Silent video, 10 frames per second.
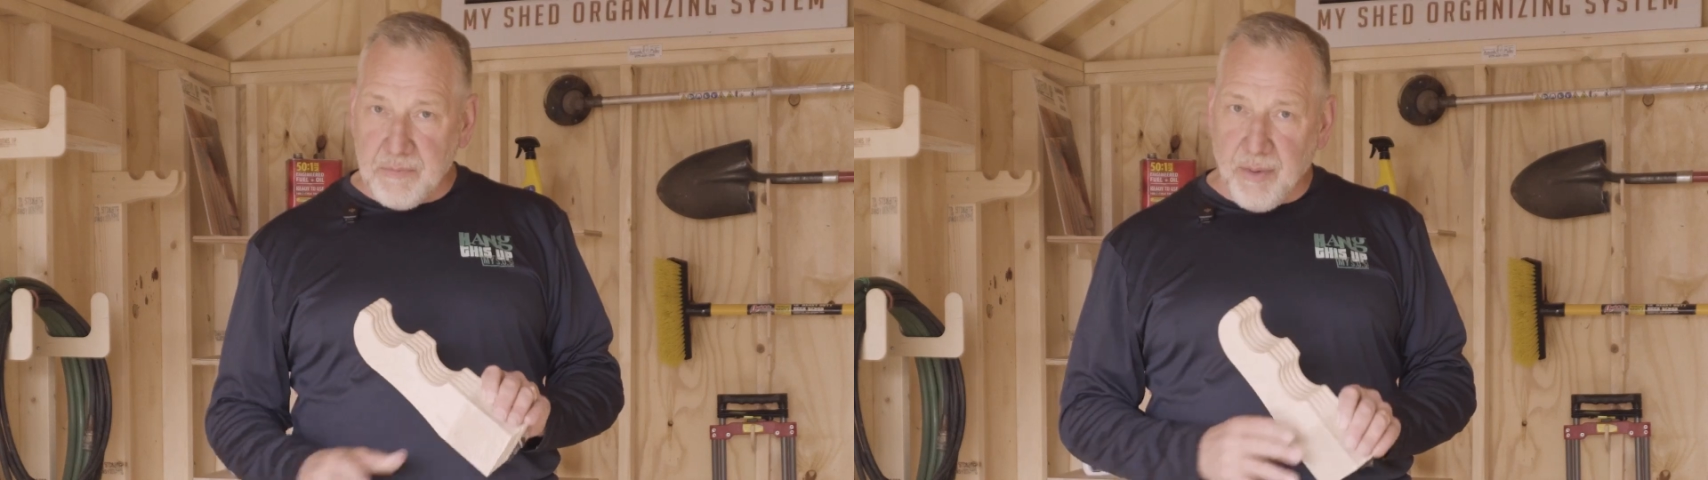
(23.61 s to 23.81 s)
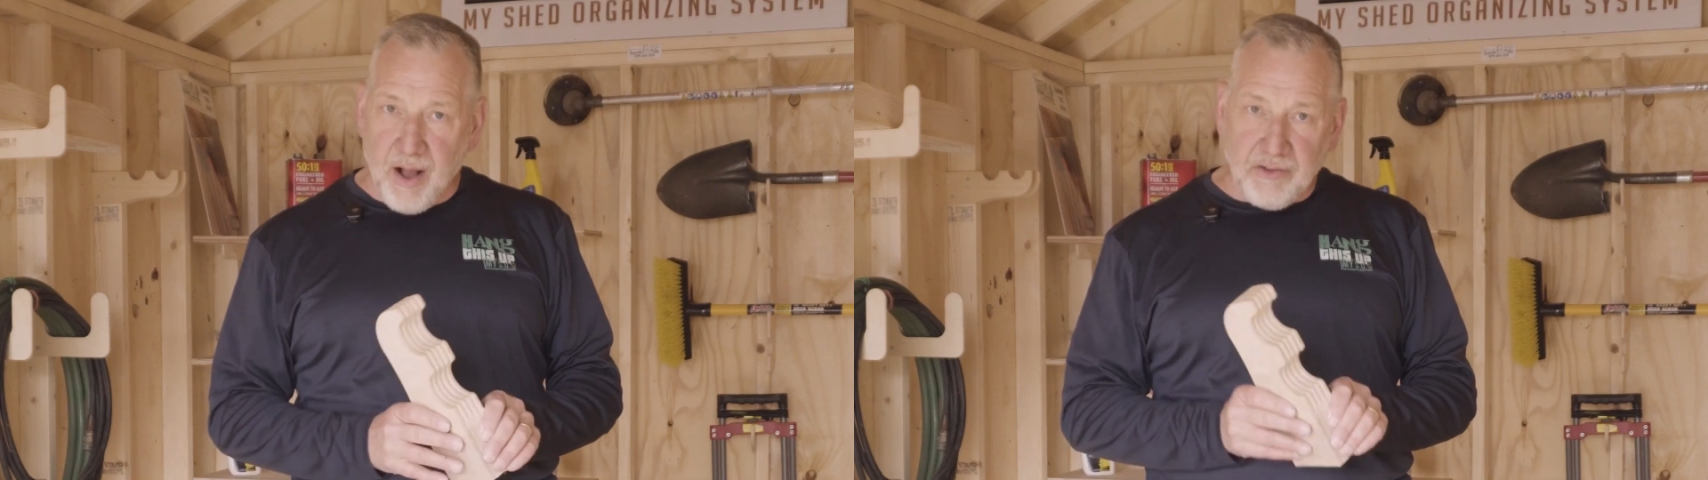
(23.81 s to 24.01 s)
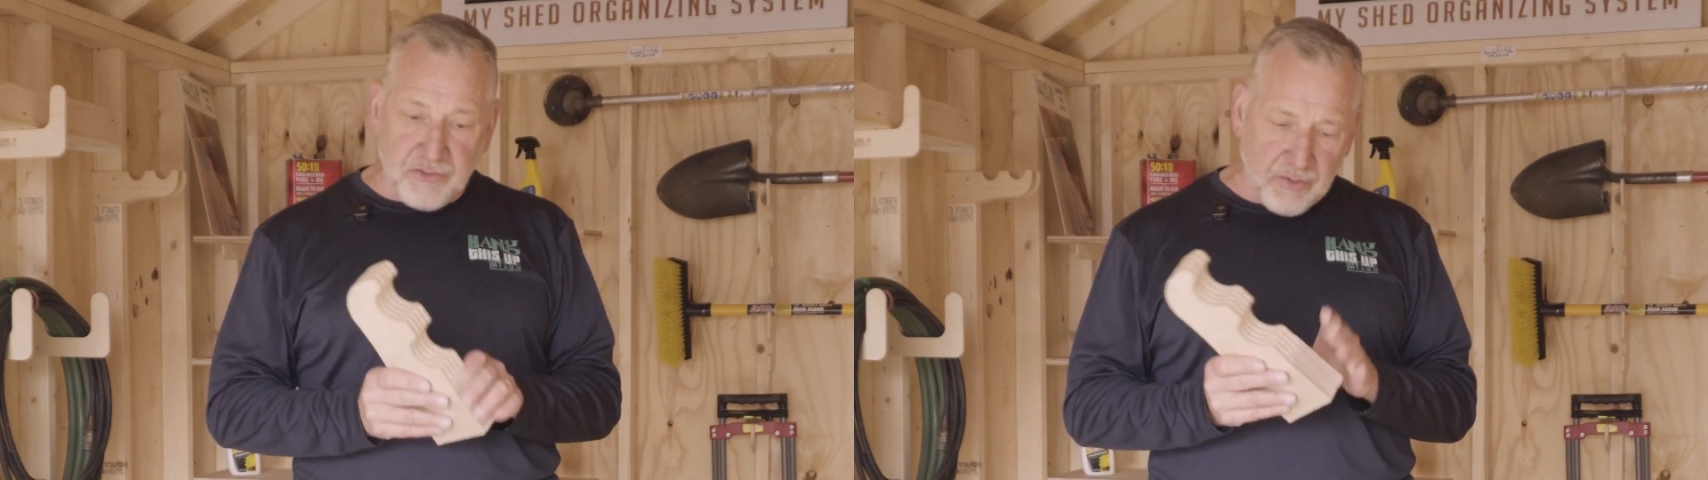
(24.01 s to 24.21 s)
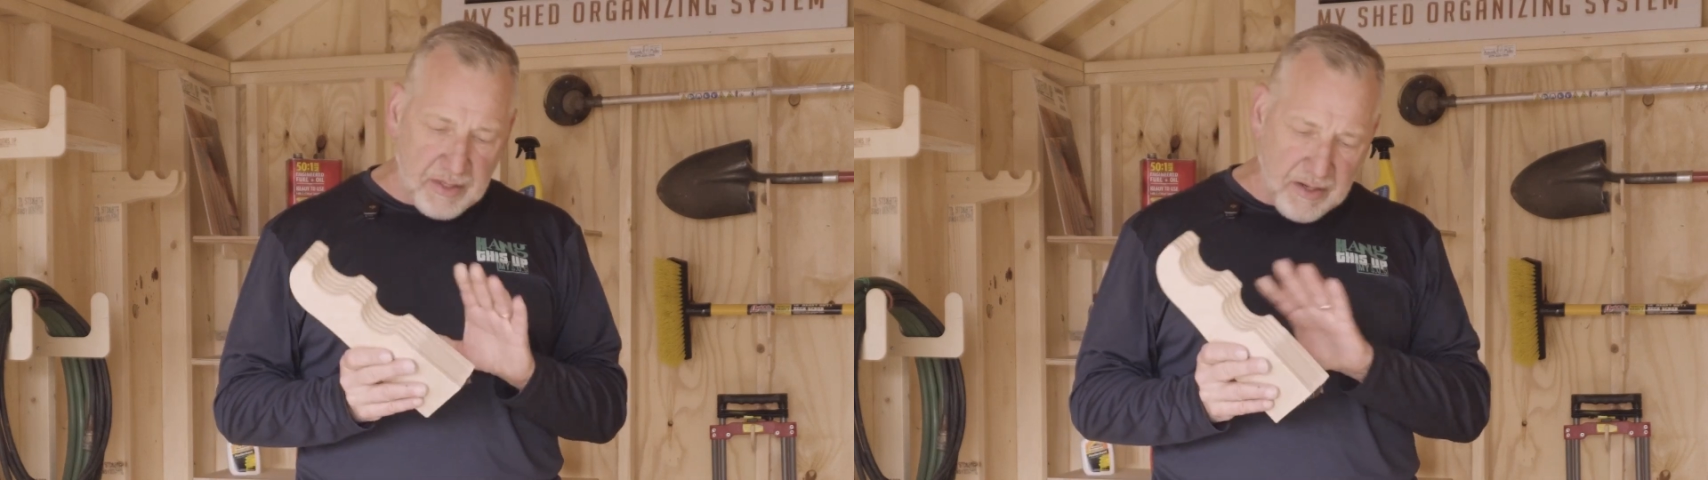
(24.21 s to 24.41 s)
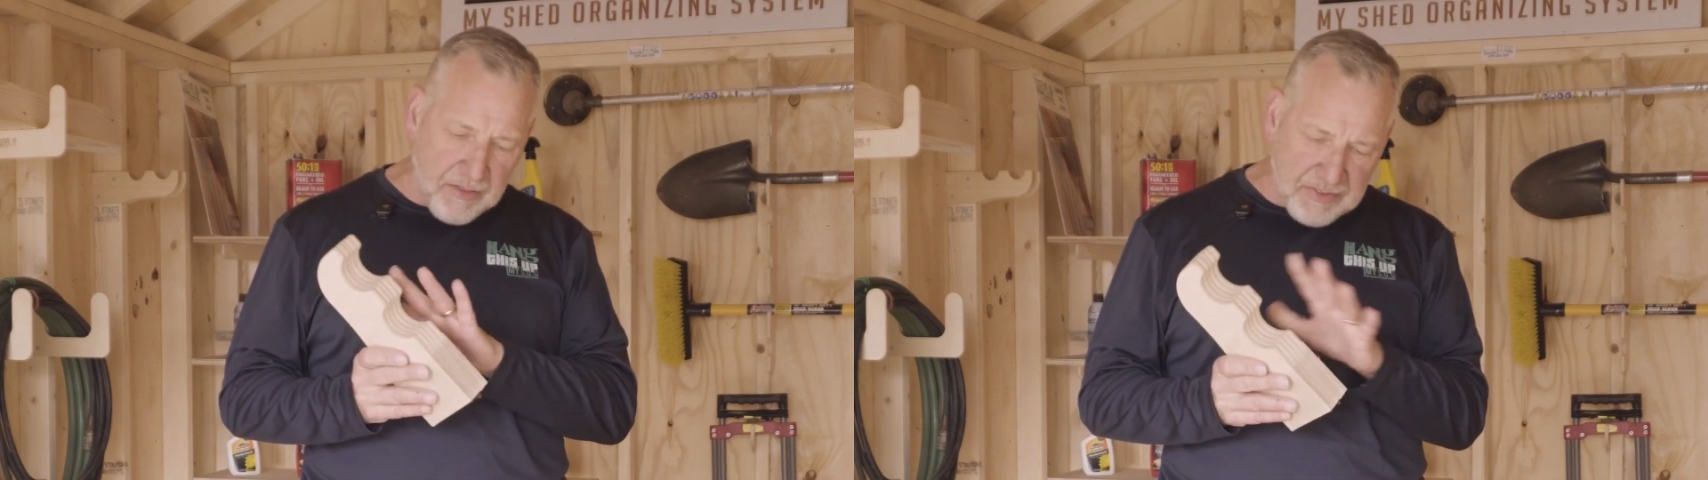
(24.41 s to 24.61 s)
box so
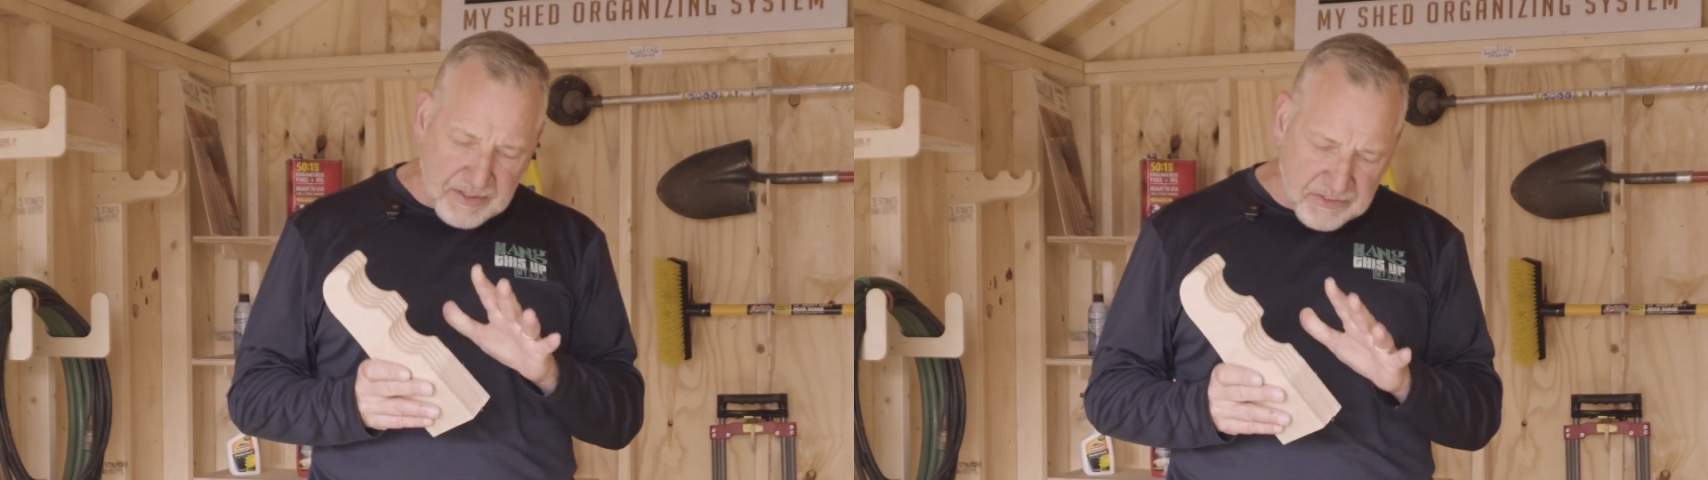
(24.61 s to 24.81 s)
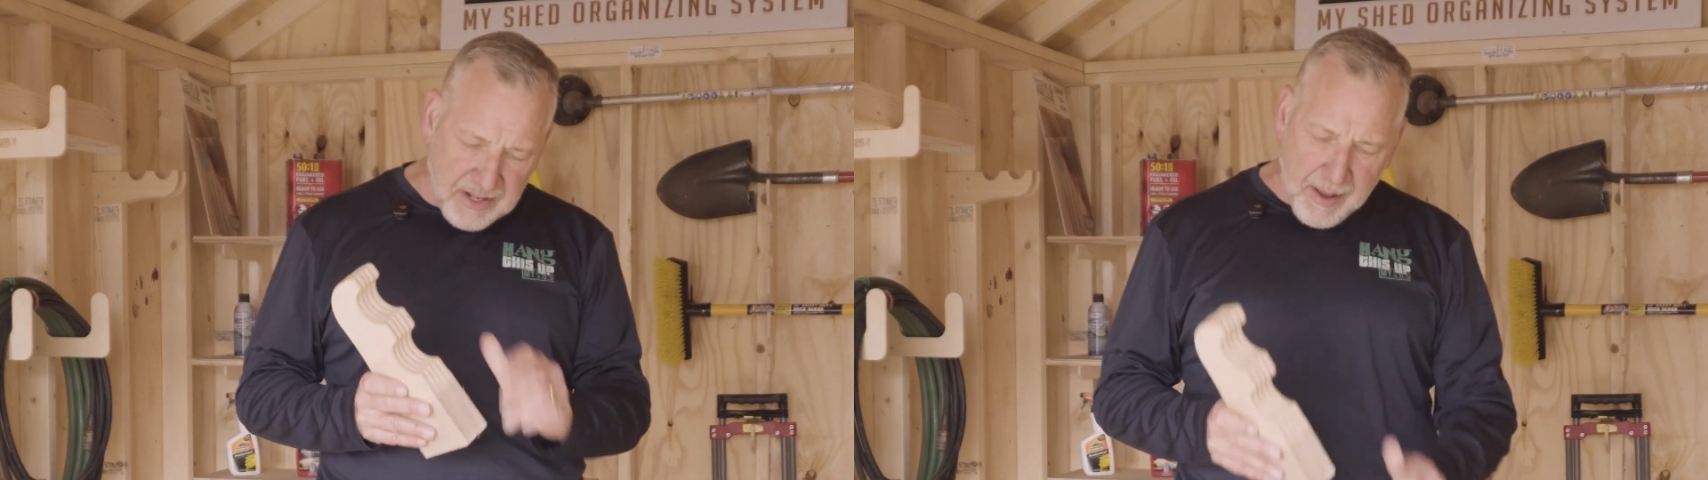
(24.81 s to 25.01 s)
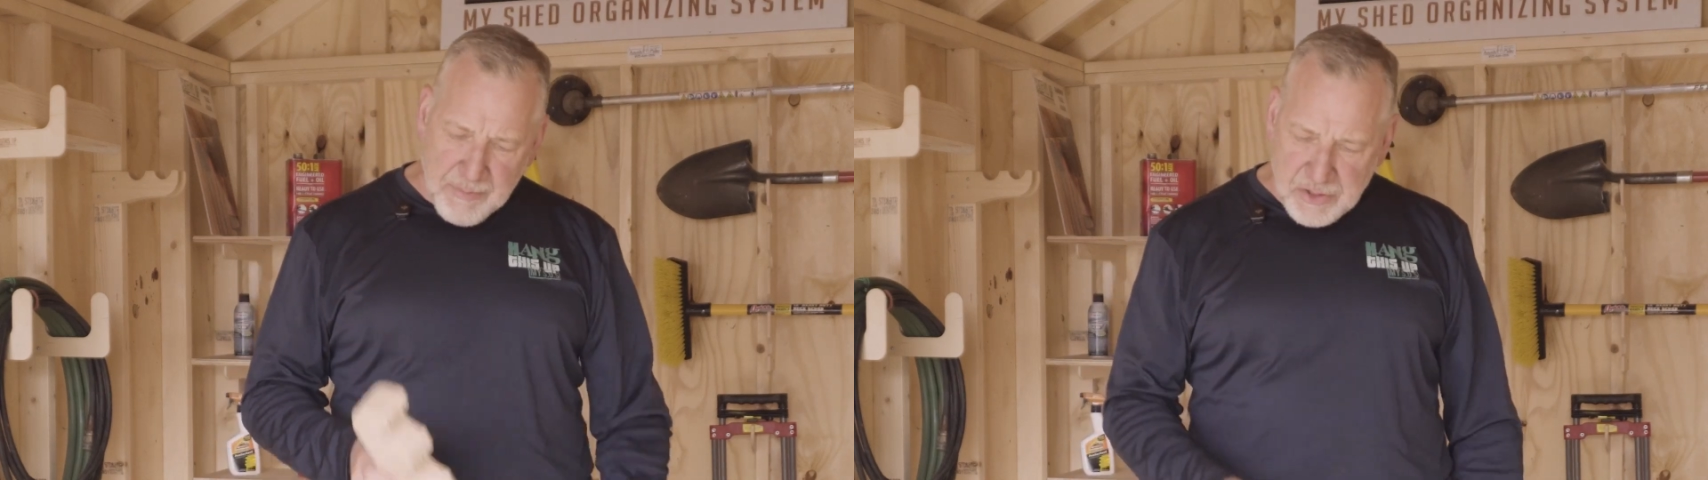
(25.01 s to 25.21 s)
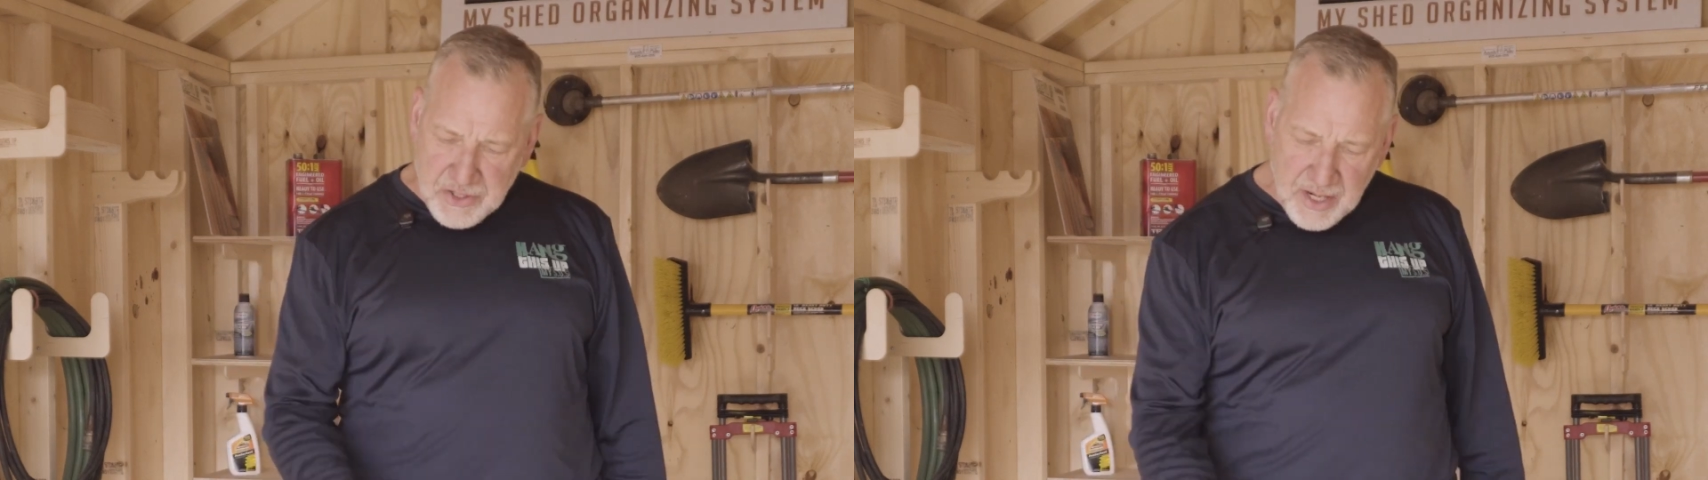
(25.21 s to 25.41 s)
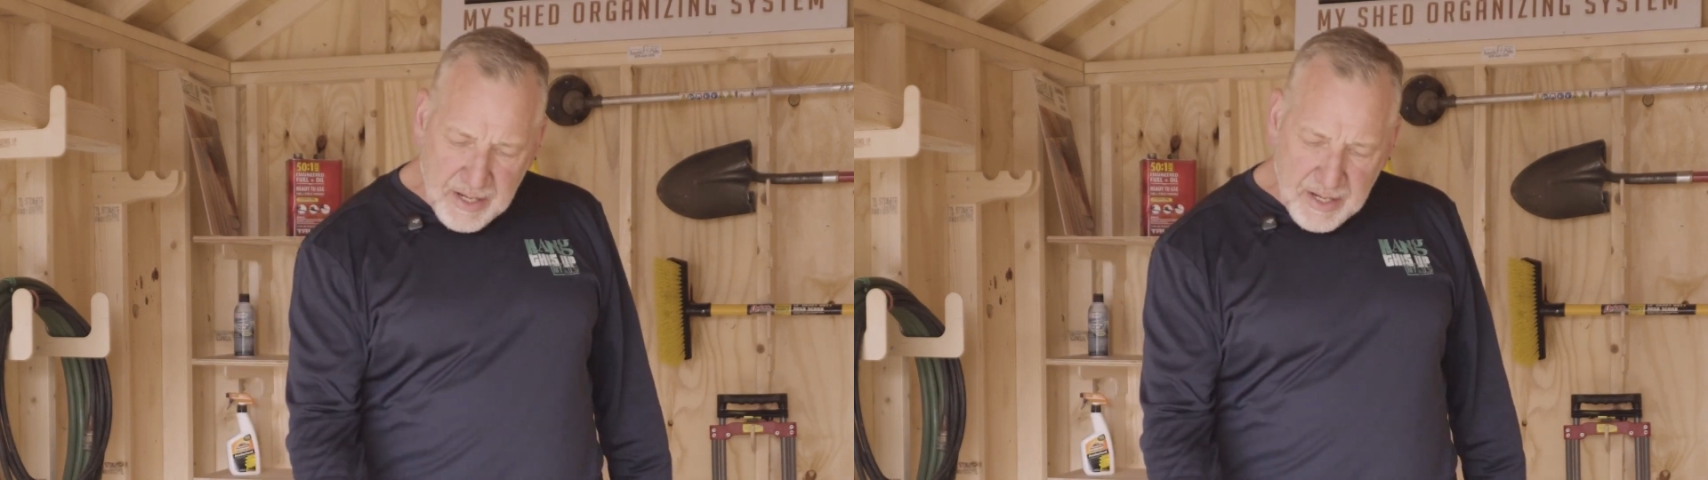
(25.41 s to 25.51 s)
that nothing is damaged